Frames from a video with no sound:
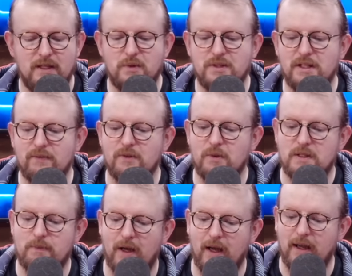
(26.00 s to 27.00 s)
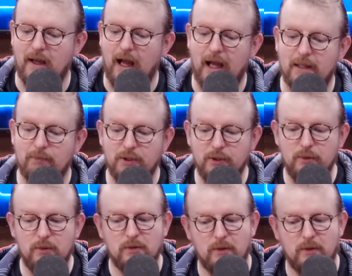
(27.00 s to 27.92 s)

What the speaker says: was given to us by iBlue,